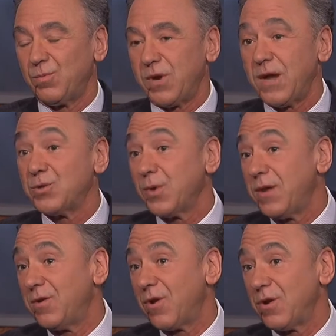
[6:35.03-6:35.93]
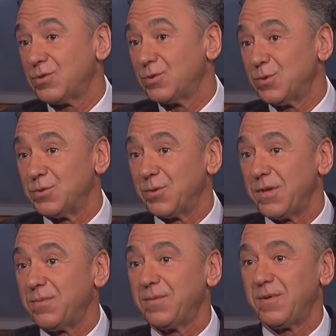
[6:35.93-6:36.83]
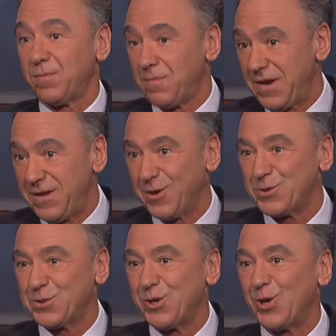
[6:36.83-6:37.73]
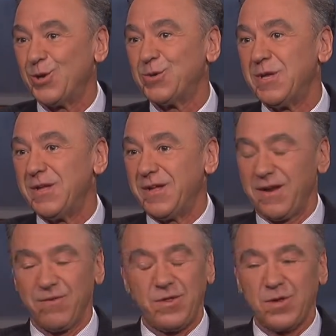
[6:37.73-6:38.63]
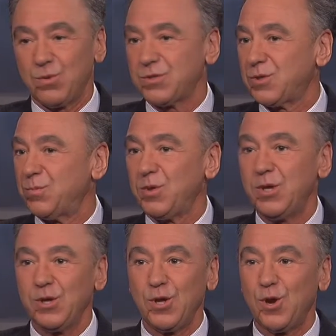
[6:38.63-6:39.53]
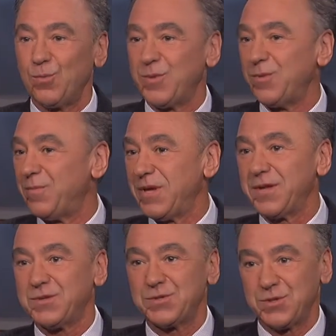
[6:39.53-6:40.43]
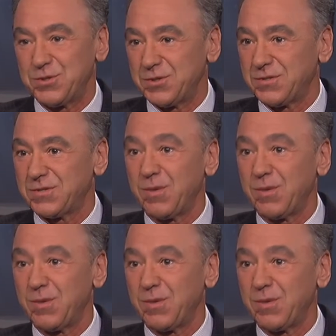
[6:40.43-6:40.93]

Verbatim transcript: When I trained in heart surgery you uh, know, many years ago, everything was completely open, big incisions.